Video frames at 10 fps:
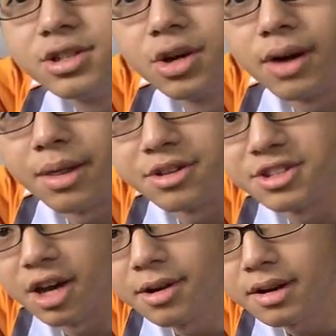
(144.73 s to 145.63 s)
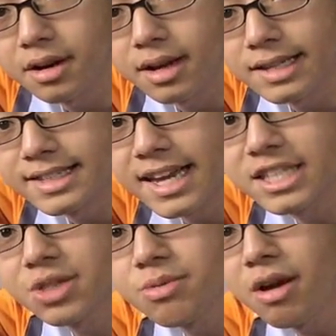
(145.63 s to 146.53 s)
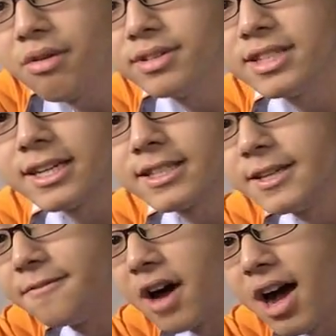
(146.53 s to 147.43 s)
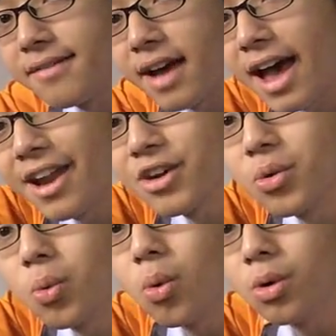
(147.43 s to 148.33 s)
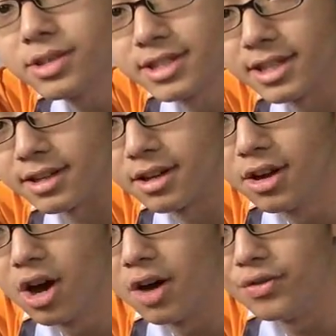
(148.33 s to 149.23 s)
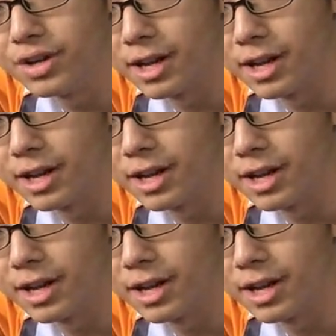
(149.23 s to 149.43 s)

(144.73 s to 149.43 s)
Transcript: to go around the sun. It takes 365.25 of a